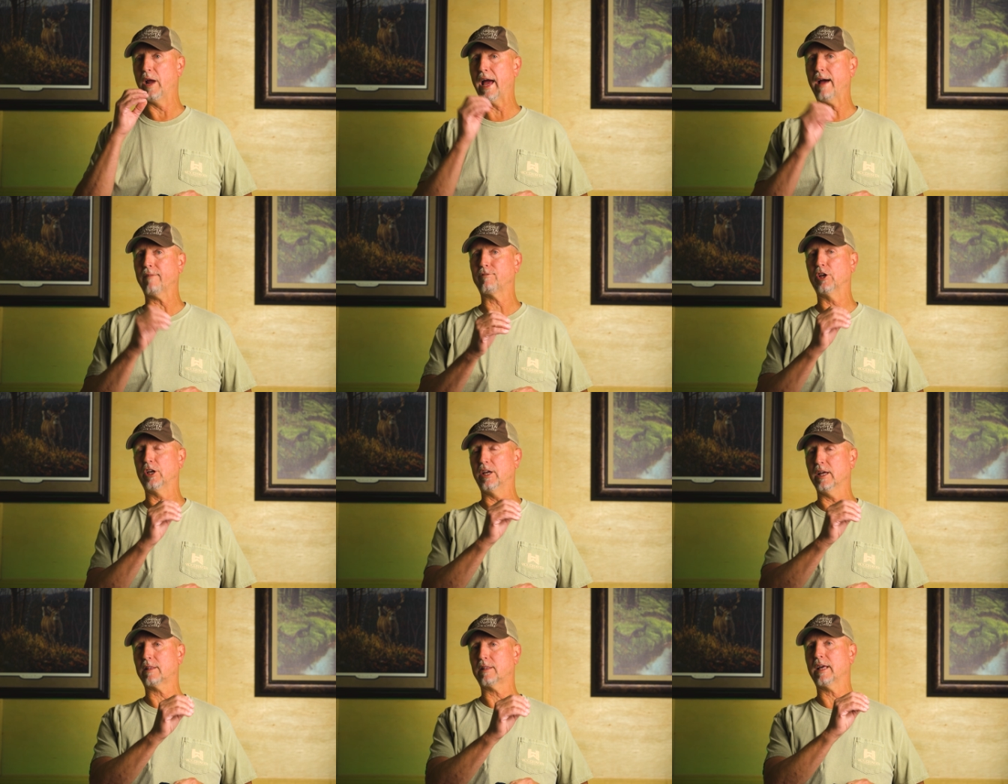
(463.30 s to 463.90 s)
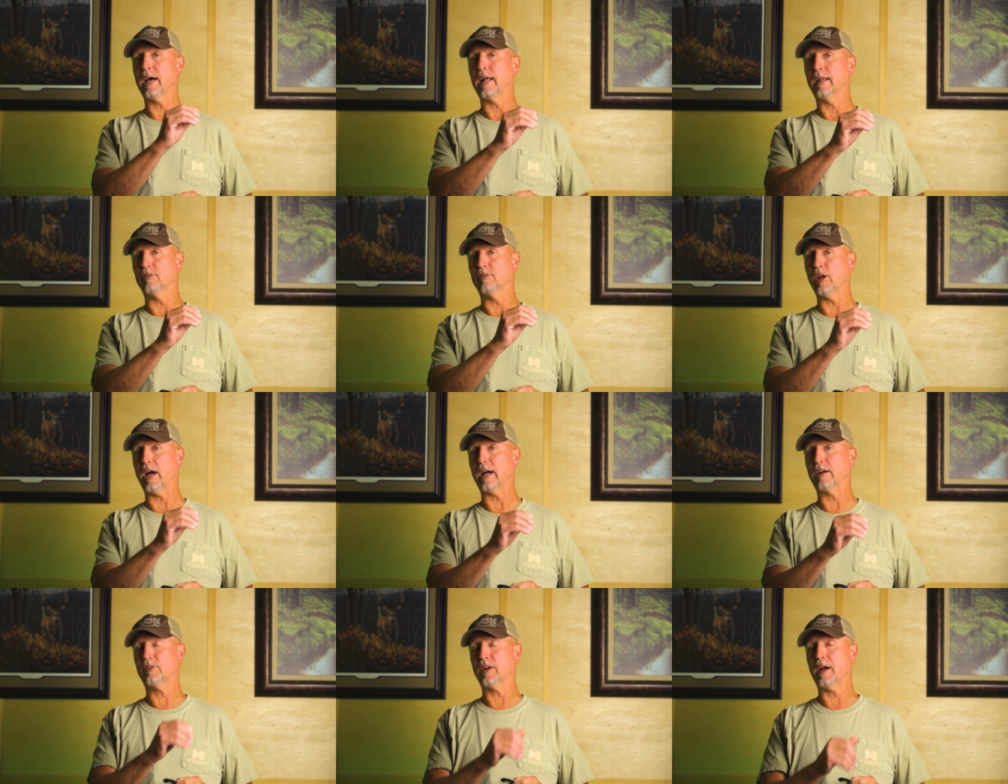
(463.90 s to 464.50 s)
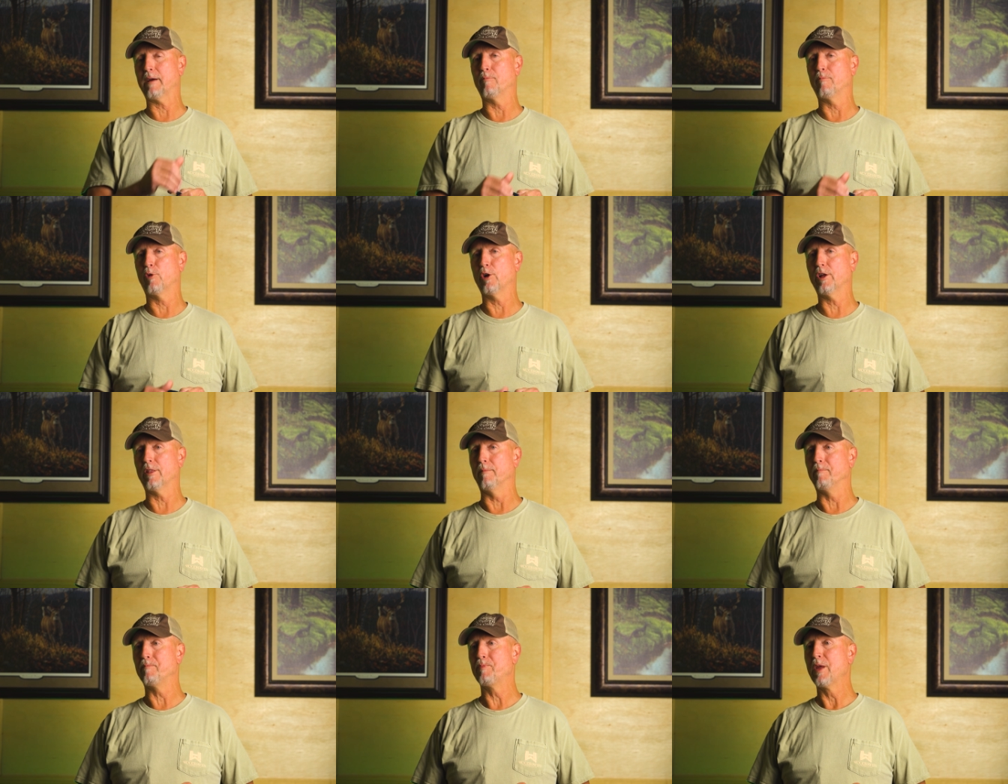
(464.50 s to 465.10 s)
have to get that exact same
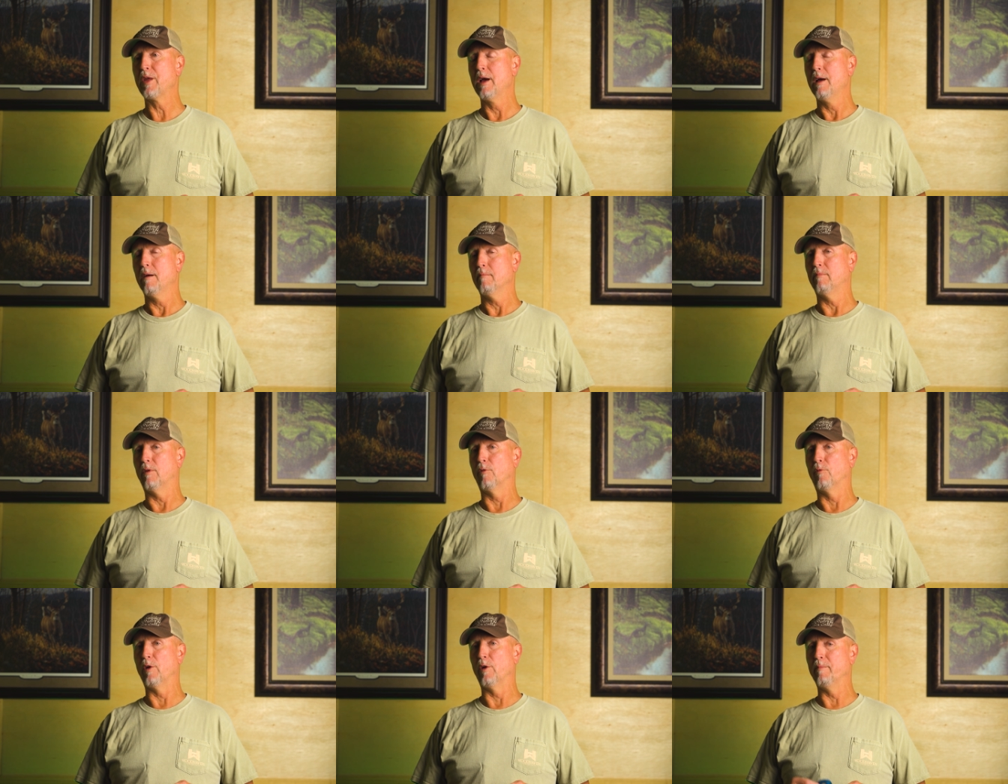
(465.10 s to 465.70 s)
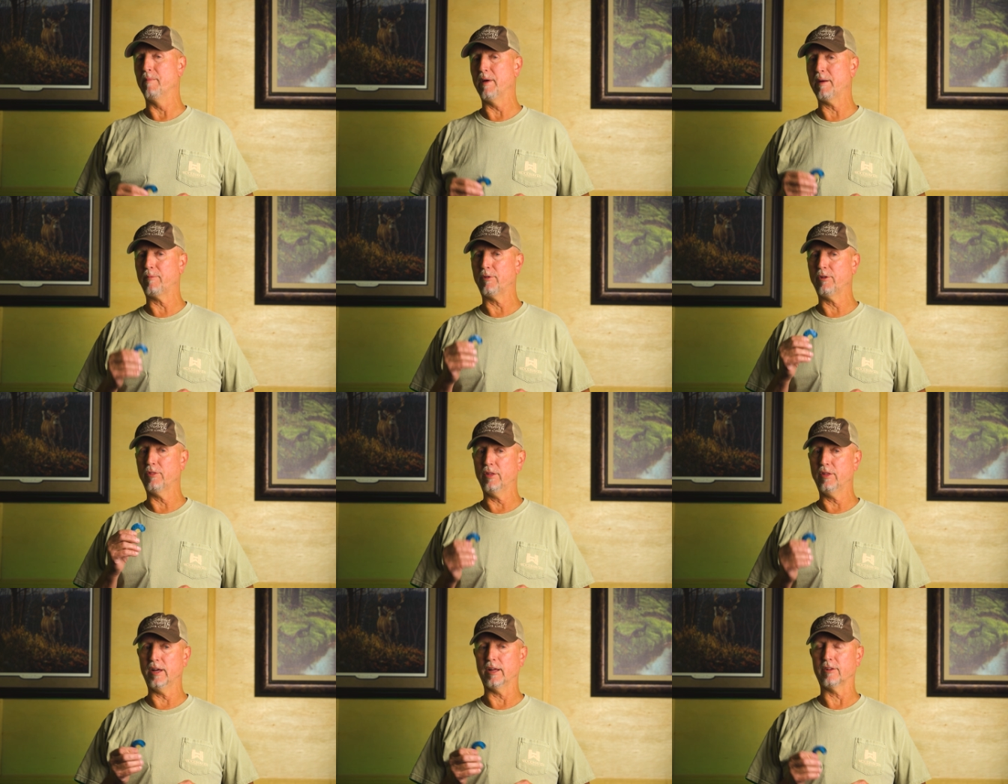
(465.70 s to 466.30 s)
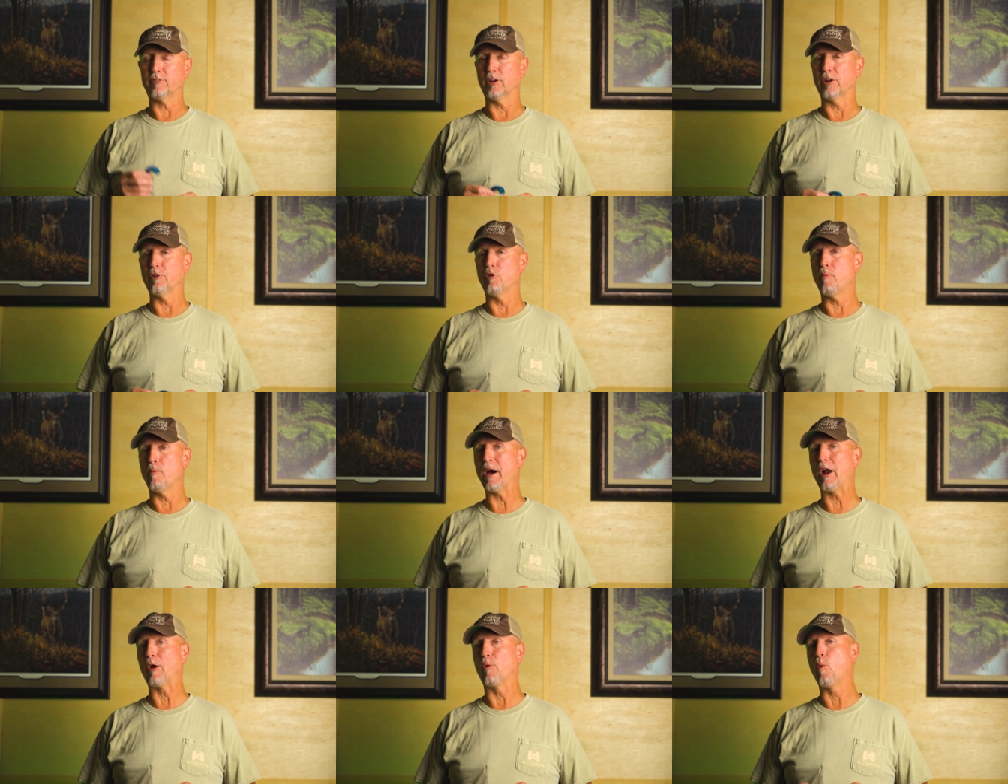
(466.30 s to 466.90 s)
rhythm. But remember this, no
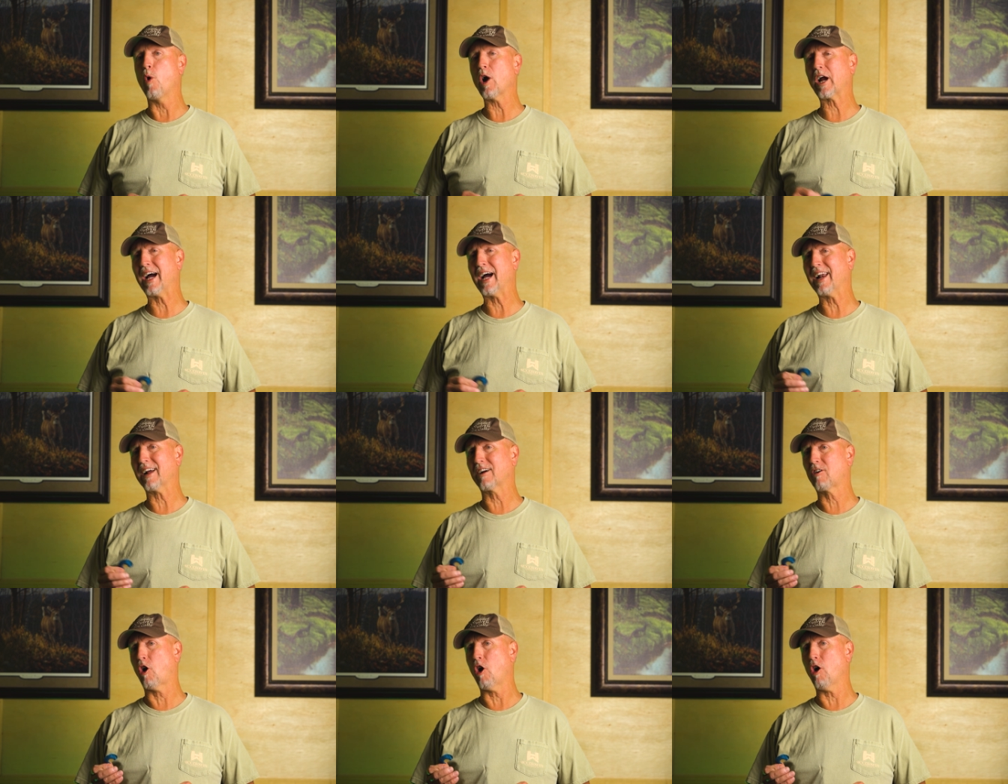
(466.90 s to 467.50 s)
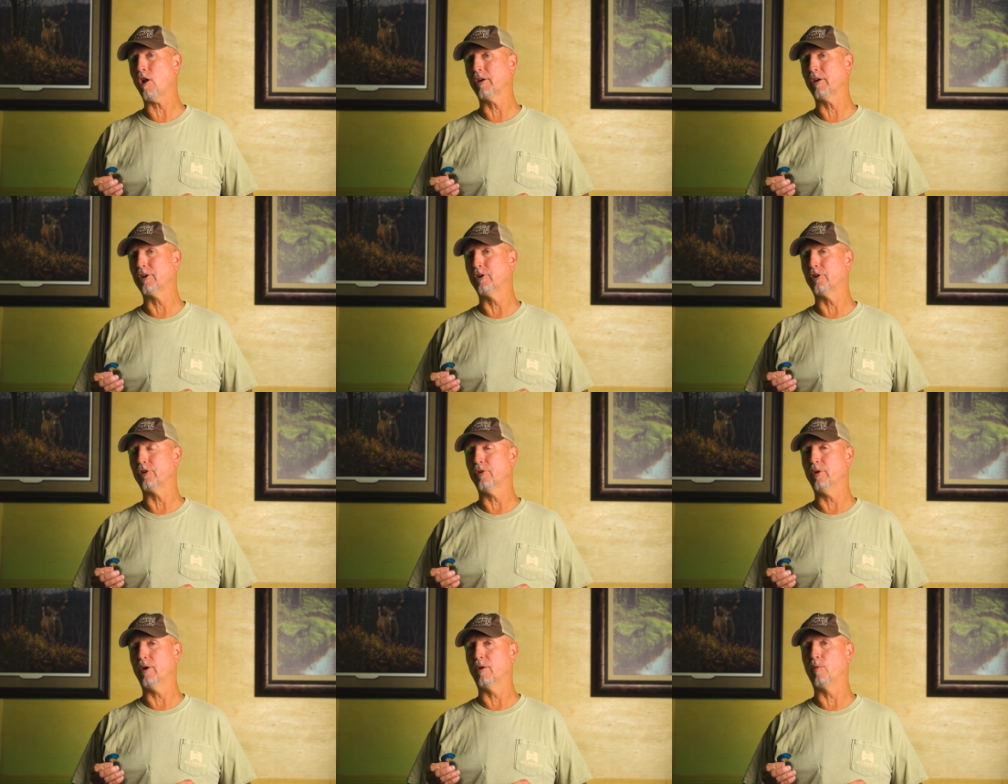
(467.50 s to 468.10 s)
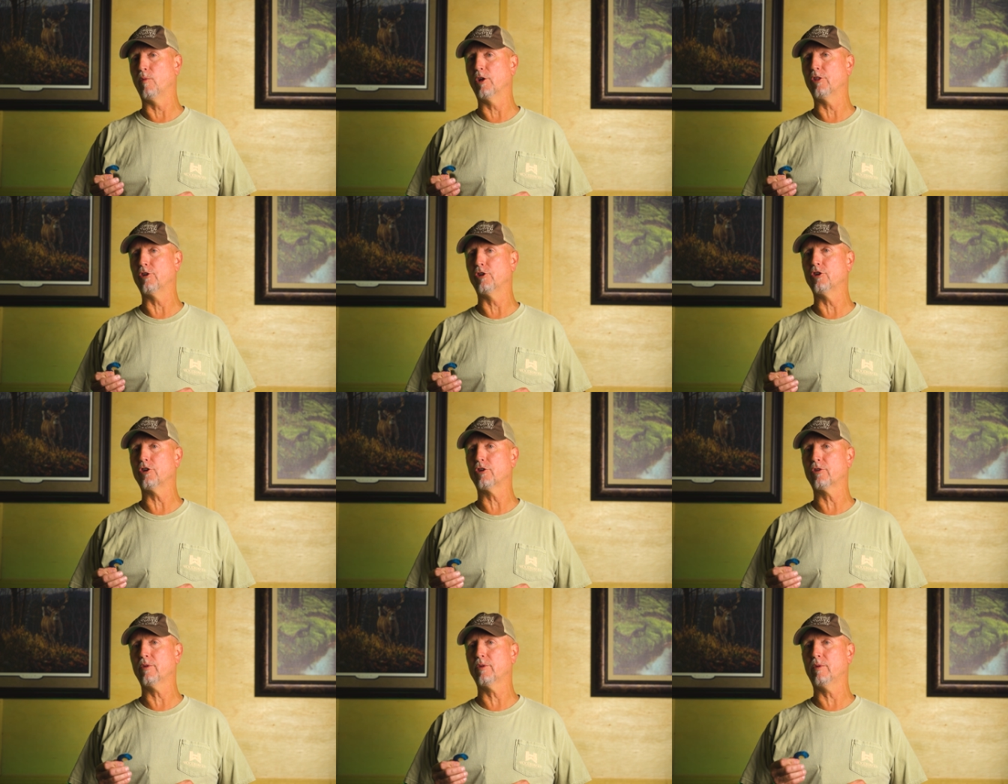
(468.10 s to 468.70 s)
matter what kind of calling you're doing, whether
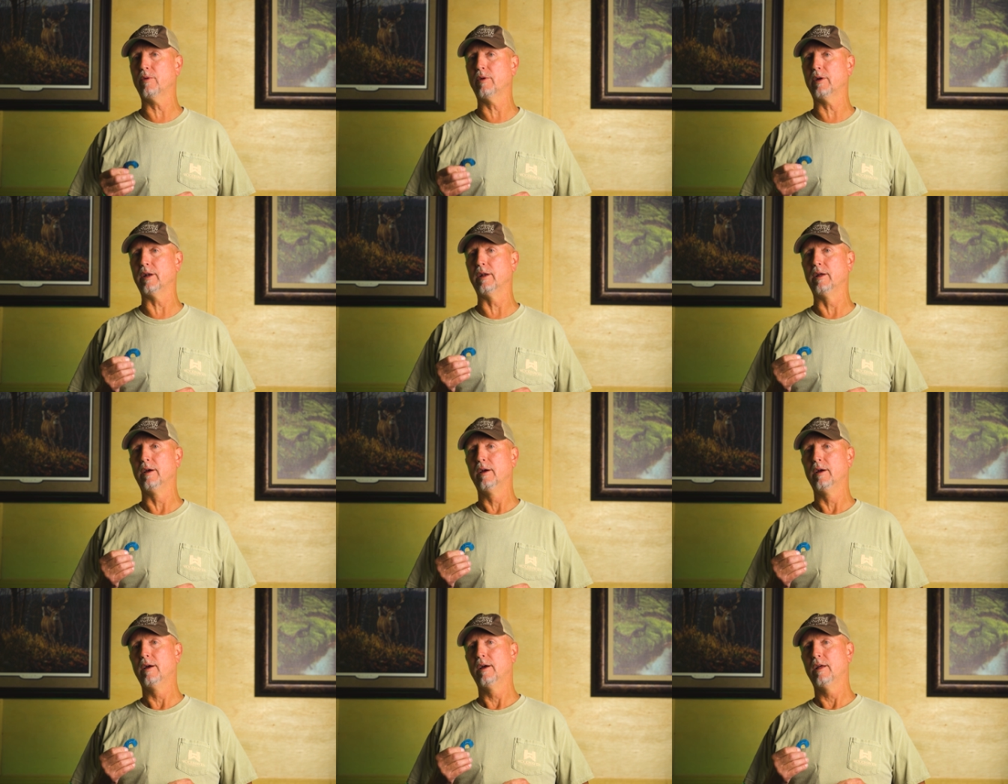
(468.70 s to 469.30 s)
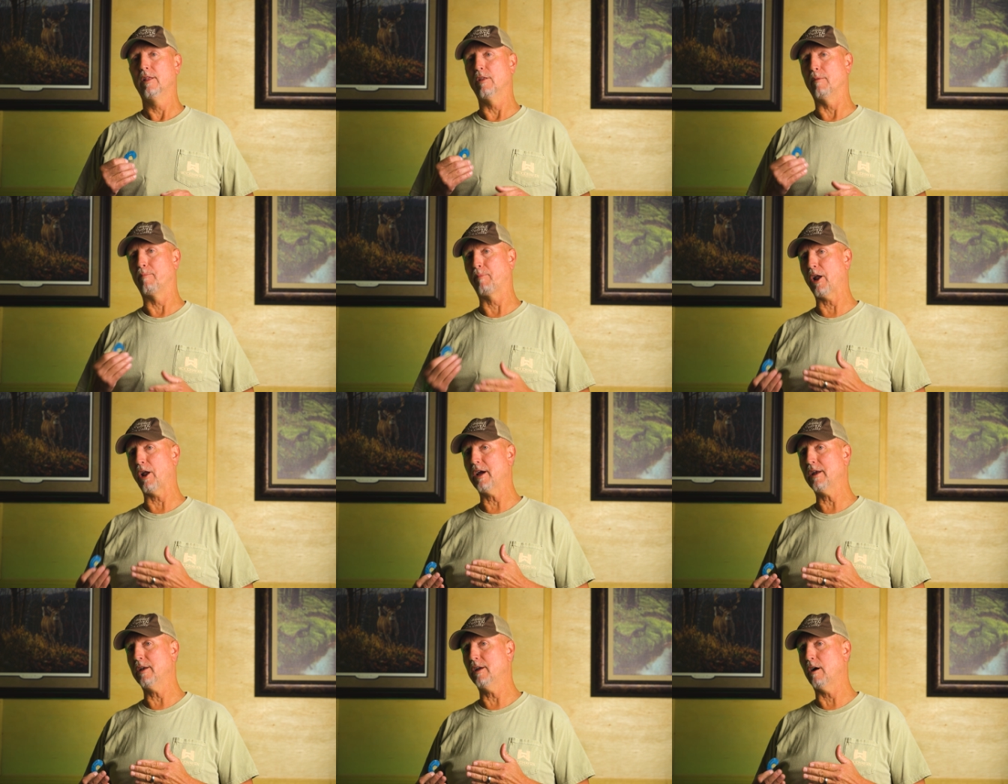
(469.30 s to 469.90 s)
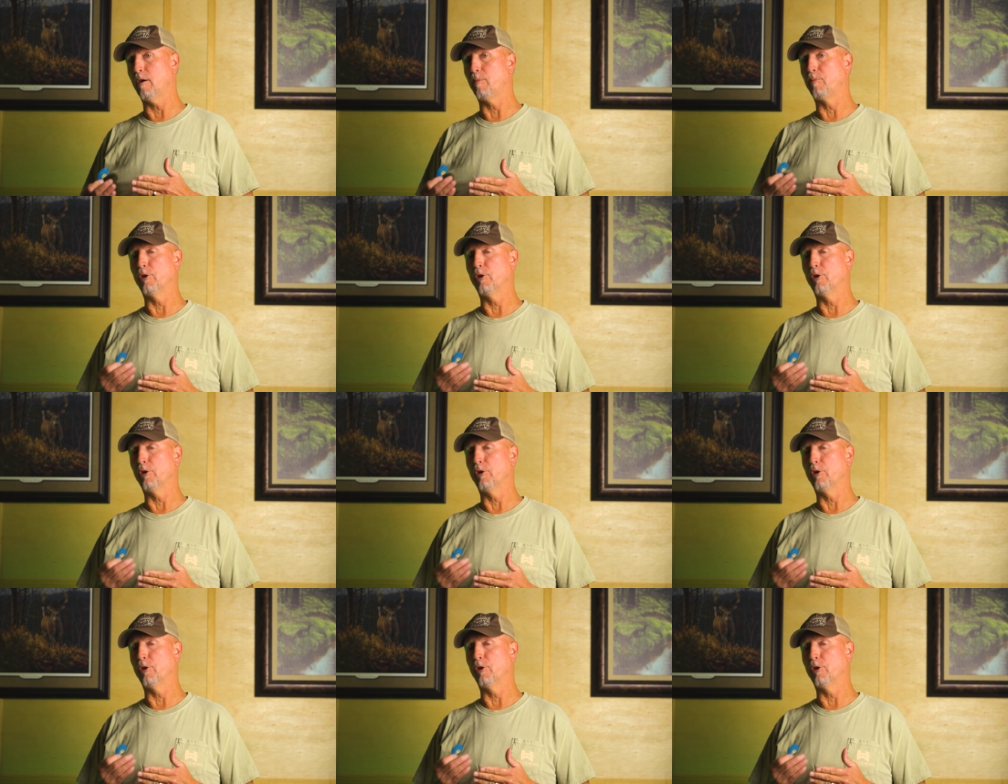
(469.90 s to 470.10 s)
you're doing the plain yelp,